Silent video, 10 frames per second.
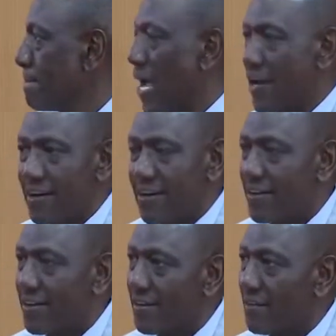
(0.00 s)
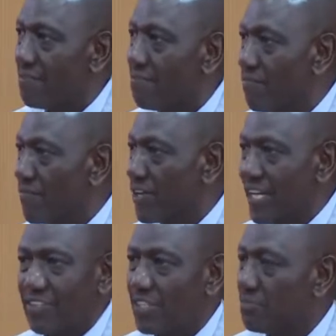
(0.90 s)
And it
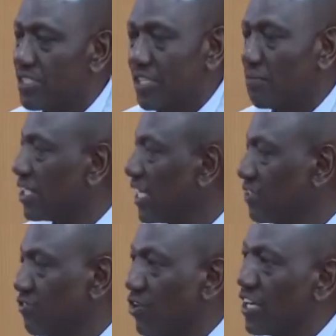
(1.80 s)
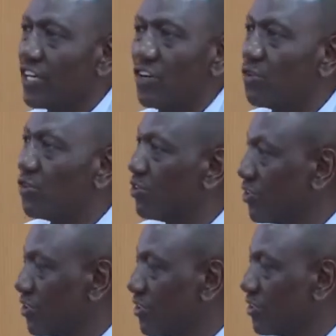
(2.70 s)
hasn't been sabotaged for any good
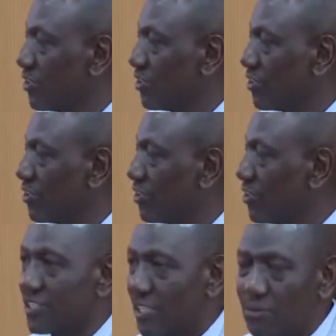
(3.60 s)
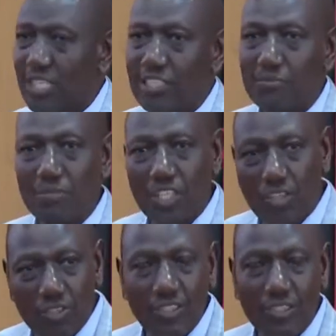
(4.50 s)
reason. It has been sabotaged
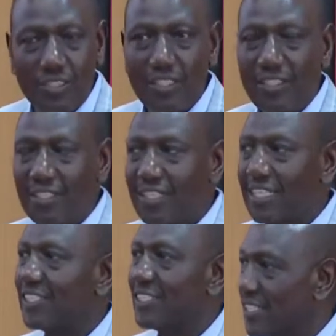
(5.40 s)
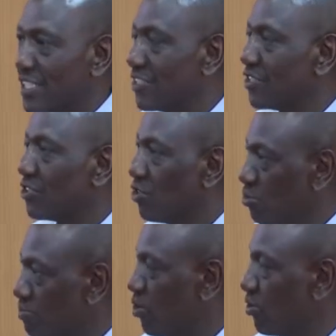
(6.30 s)
because it seals
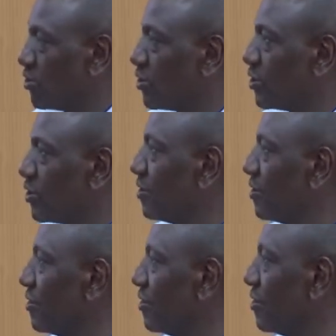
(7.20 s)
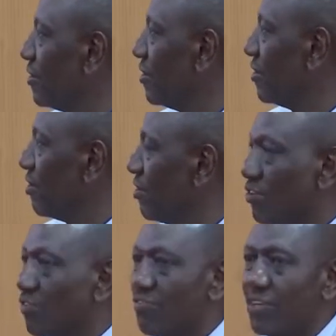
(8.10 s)
loopholes
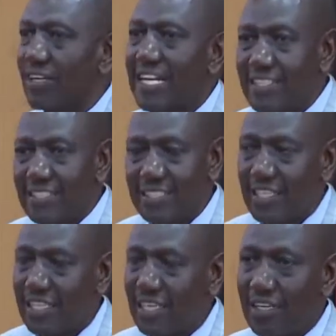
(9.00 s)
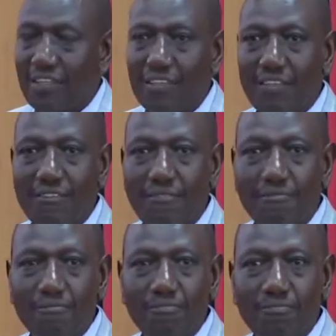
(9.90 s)
of rent-seeking,
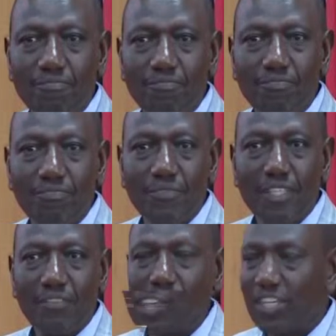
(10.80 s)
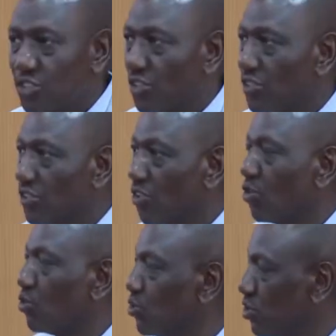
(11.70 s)
evasion,
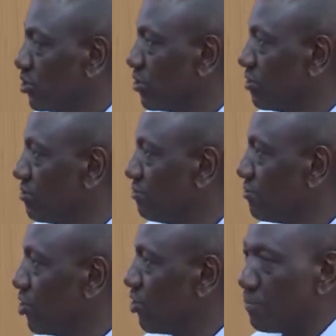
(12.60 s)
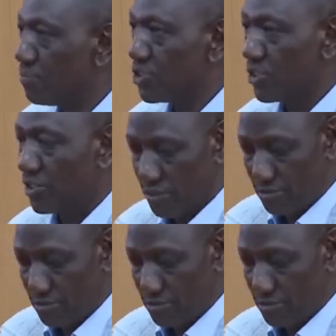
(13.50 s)
collusion, corruption,